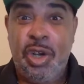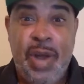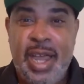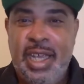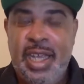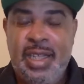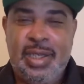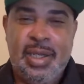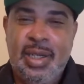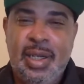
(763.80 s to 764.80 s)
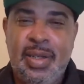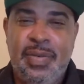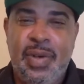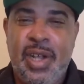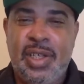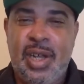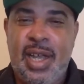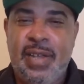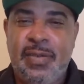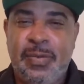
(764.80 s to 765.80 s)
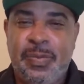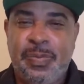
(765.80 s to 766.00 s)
your grandkids for the rest of your life.